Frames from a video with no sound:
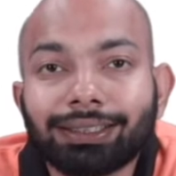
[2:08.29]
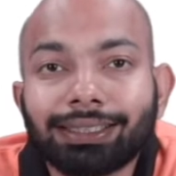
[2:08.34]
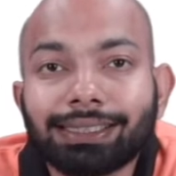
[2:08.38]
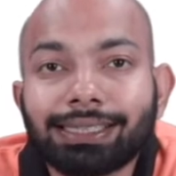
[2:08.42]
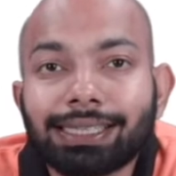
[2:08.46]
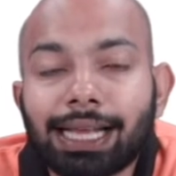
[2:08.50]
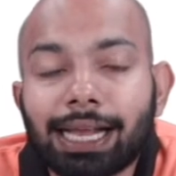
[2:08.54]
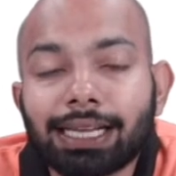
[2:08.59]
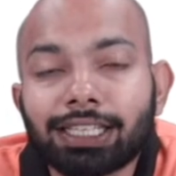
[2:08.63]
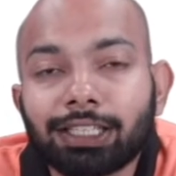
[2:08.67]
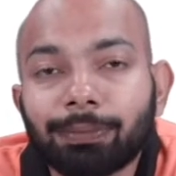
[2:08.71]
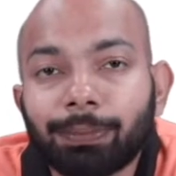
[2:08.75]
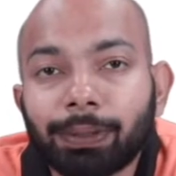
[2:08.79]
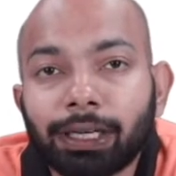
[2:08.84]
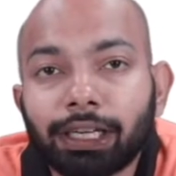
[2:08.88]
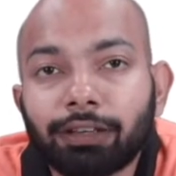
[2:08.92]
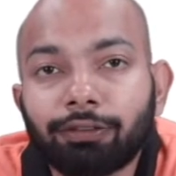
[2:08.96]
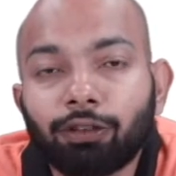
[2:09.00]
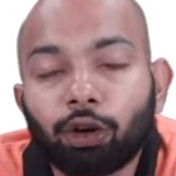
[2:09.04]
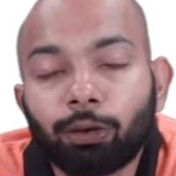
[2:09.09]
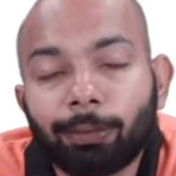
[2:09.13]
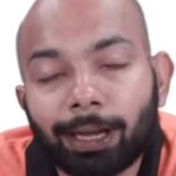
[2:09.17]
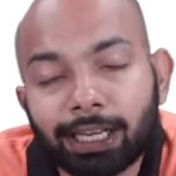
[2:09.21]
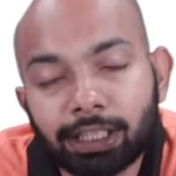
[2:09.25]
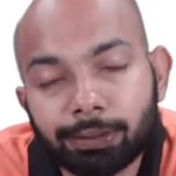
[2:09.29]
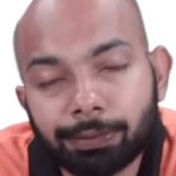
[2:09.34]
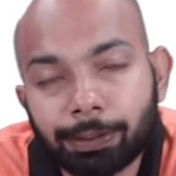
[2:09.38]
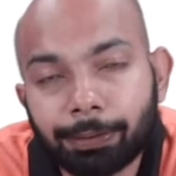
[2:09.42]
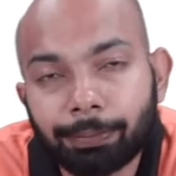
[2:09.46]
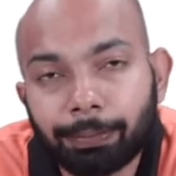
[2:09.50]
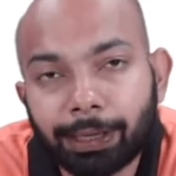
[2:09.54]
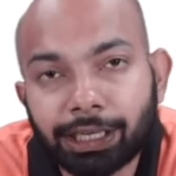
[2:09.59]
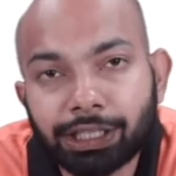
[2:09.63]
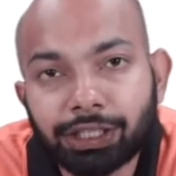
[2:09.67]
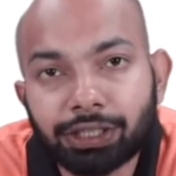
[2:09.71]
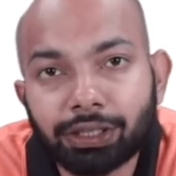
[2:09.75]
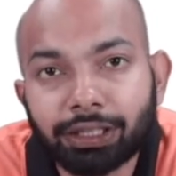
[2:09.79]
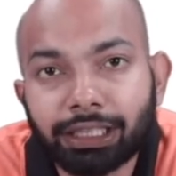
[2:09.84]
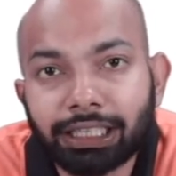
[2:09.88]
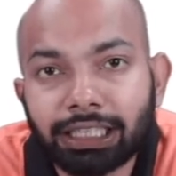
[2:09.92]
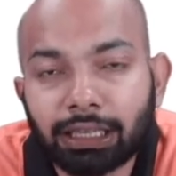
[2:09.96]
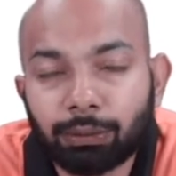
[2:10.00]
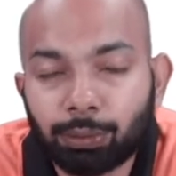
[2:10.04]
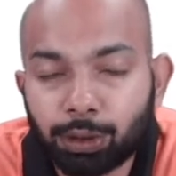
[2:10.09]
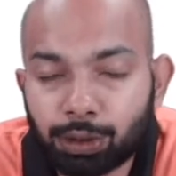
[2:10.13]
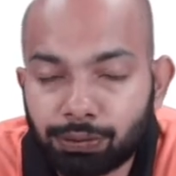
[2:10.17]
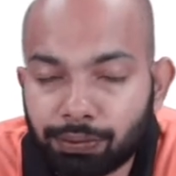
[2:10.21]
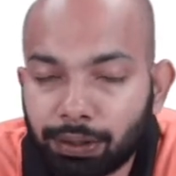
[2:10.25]
this algebraic form has been mentioned
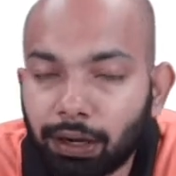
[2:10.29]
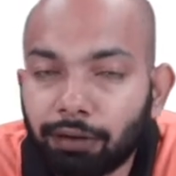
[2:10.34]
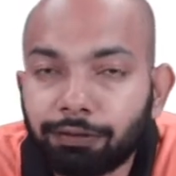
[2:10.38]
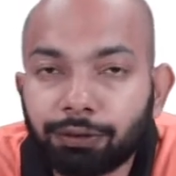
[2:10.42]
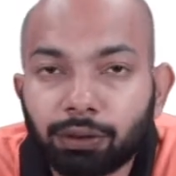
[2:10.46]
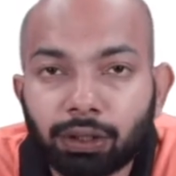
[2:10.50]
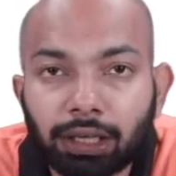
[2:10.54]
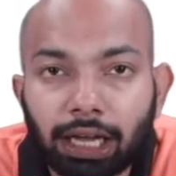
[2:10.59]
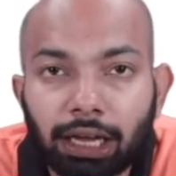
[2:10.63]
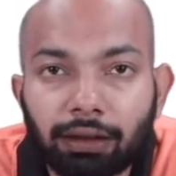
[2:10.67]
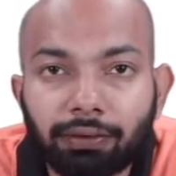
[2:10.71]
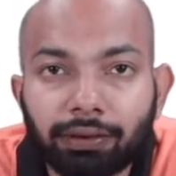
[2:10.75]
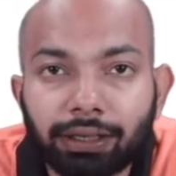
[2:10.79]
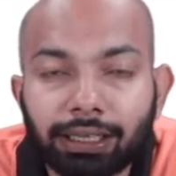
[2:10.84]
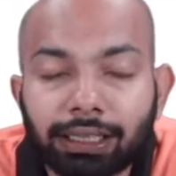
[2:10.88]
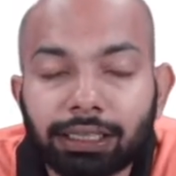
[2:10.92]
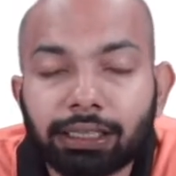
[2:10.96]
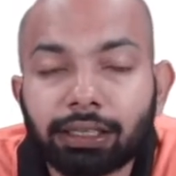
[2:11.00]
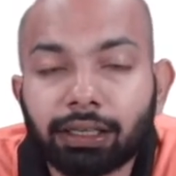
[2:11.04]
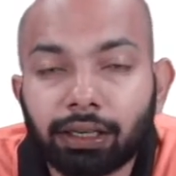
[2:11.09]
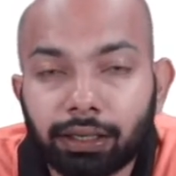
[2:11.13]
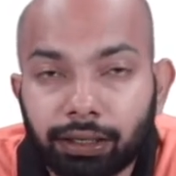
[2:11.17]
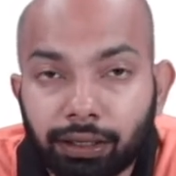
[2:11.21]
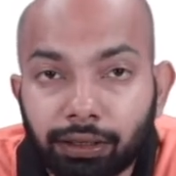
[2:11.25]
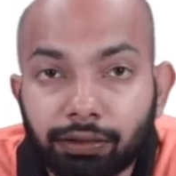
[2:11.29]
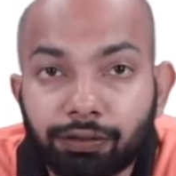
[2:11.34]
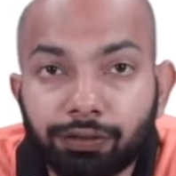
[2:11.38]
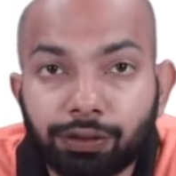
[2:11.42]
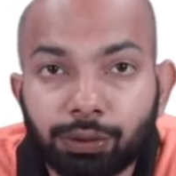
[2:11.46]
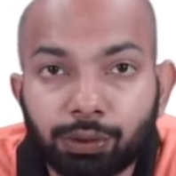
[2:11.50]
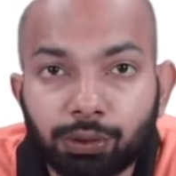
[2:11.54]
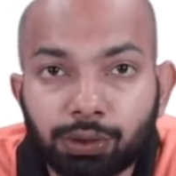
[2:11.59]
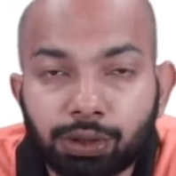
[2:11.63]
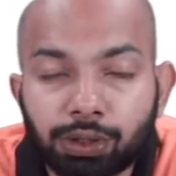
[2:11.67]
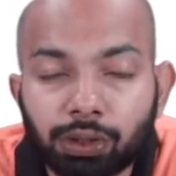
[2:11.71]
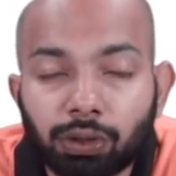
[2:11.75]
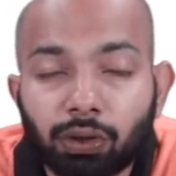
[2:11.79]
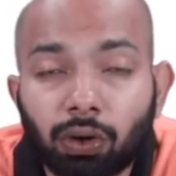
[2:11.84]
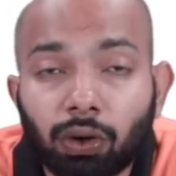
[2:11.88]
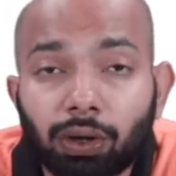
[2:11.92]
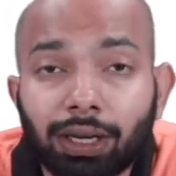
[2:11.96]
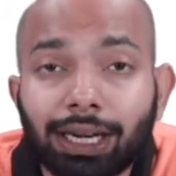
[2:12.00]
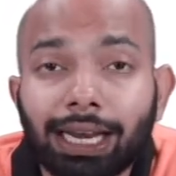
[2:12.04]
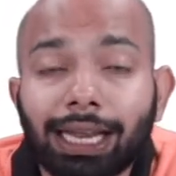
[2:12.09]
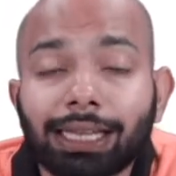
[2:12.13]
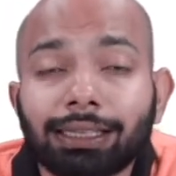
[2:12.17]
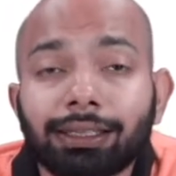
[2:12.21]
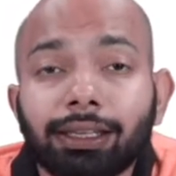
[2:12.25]
here, which we have to cover in the near future,
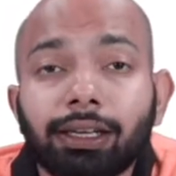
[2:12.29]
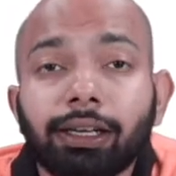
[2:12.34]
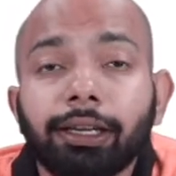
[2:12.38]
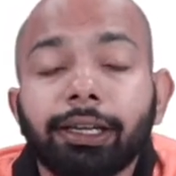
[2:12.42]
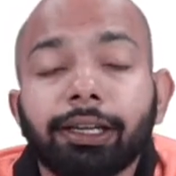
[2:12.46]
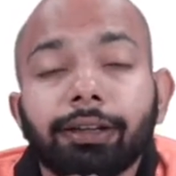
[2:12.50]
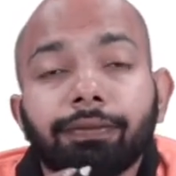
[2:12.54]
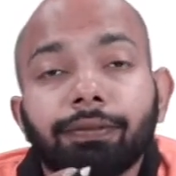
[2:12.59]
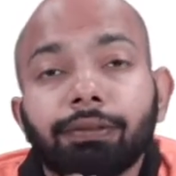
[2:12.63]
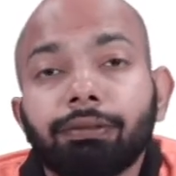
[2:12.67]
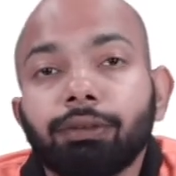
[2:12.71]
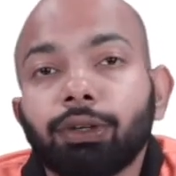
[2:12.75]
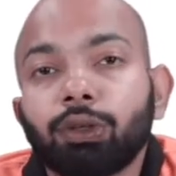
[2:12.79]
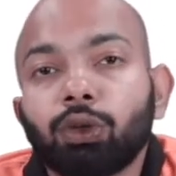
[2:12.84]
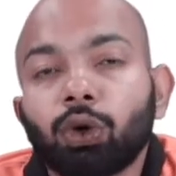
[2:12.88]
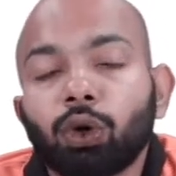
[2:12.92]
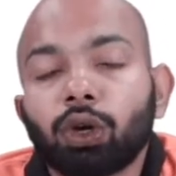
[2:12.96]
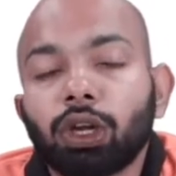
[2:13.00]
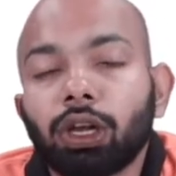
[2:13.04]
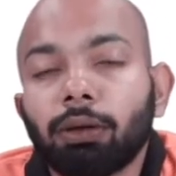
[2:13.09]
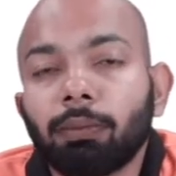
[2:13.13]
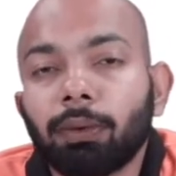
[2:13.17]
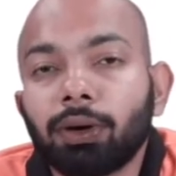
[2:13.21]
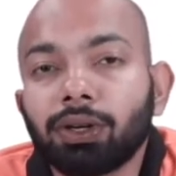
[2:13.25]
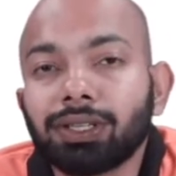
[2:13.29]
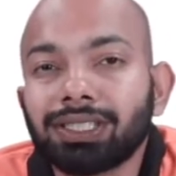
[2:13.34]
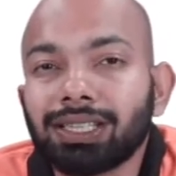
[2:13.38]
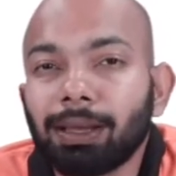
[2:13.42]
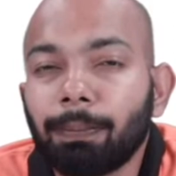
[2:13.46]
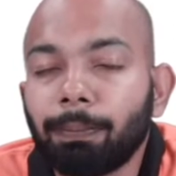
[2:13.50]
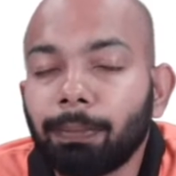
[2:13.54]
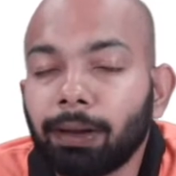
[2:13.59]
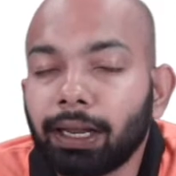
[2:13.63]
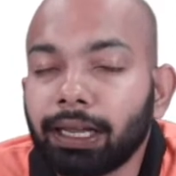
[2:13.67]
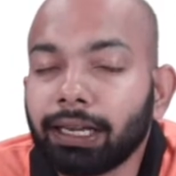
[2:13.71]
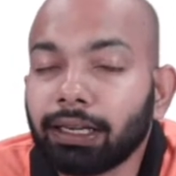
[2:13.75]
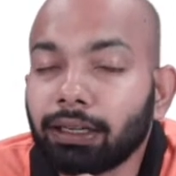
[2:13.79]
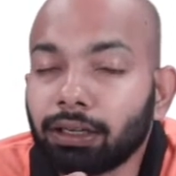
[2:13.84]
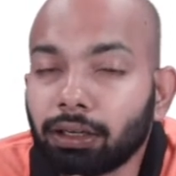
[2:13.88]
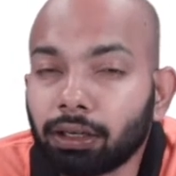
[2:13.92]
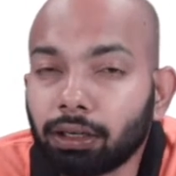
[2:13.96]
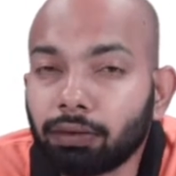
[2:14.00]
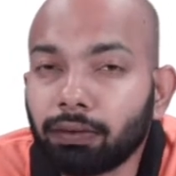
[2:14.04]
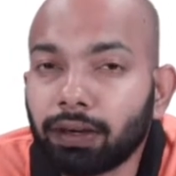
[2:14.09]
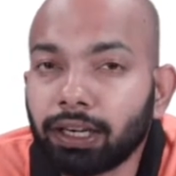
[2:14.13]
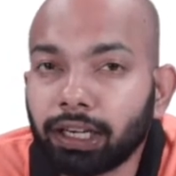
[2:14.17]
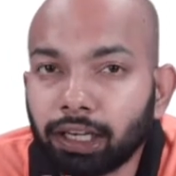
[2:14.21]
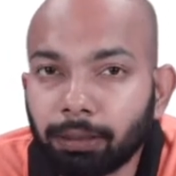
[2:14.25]
or rather when we're talking about supply
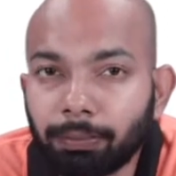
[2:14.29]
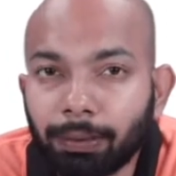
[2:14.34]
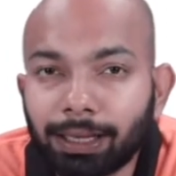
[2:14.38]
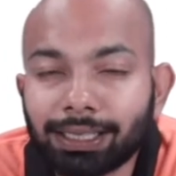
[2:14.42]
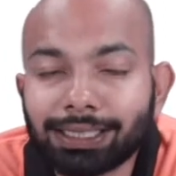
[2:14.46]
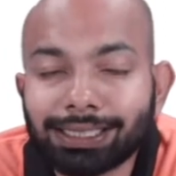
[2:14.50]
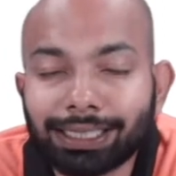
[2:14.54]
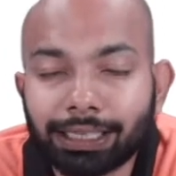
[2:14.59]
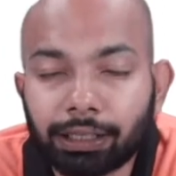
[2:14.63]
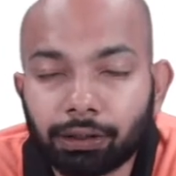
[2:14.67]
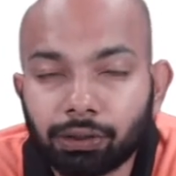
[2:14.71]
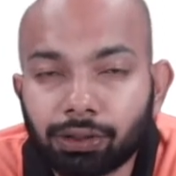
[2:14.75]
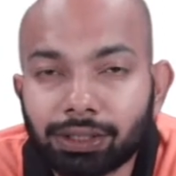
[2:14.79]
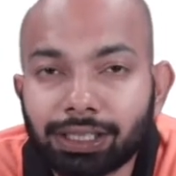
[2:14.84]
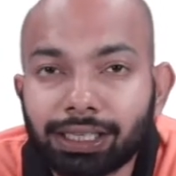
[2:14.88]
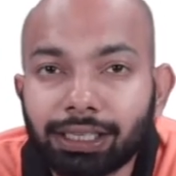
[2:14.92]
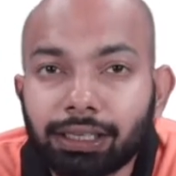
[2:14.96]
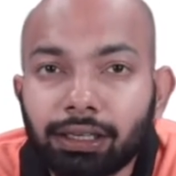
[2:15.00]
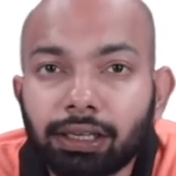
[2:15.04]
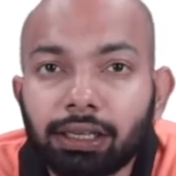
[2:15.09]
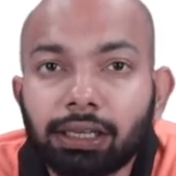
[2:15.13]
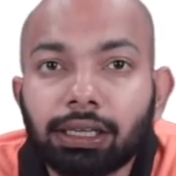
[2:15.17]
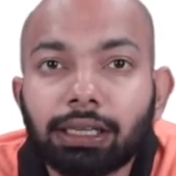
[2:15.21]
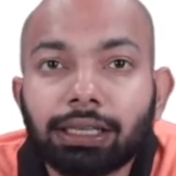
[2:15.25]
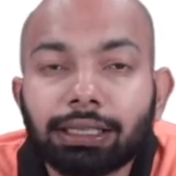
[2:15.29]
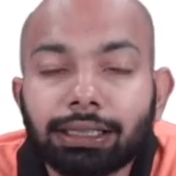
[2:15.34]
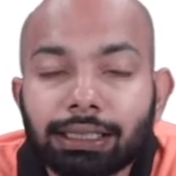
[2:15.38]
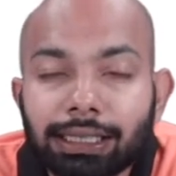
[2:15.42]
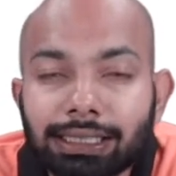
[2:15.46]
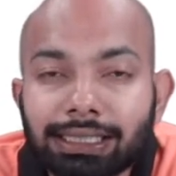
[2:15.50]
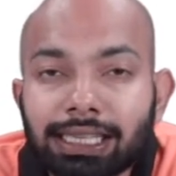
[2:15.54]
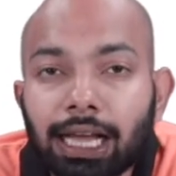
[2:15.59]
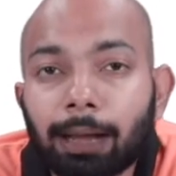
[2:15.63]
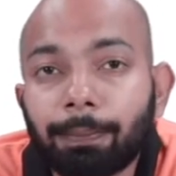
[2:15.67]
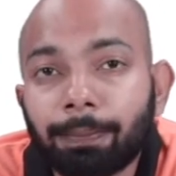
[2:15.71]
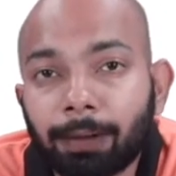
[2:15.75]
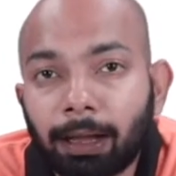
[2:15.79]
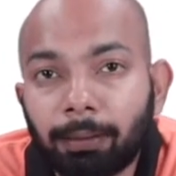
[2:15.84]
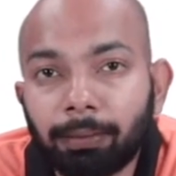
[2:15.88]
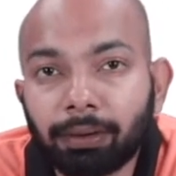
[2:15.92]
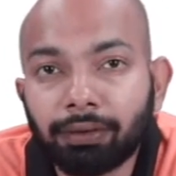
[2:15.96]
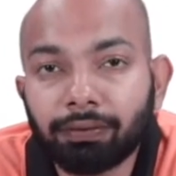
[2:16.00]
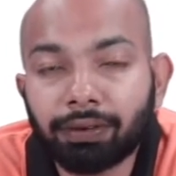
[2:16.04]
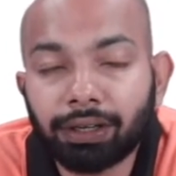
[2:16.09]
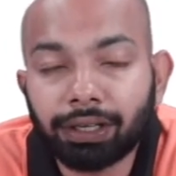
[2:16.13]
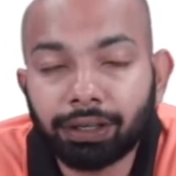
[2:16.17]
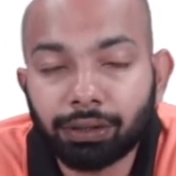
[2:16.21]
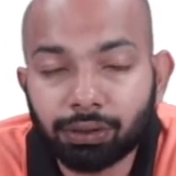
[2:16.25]
curve and demand schedules in this
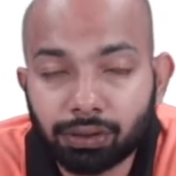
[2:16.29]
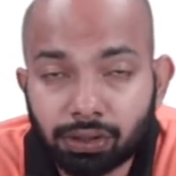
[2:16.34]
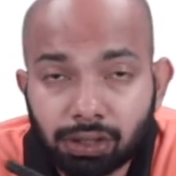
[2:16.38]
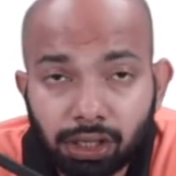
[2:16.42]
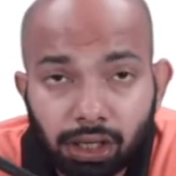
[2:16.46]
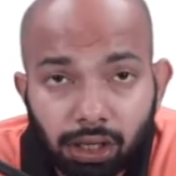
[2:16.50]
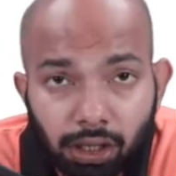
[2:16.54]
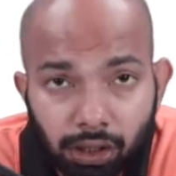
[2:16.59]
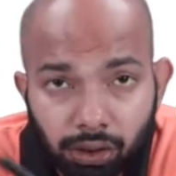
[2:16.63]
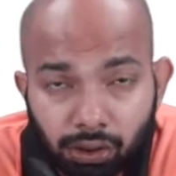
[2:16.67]
upcoming videos.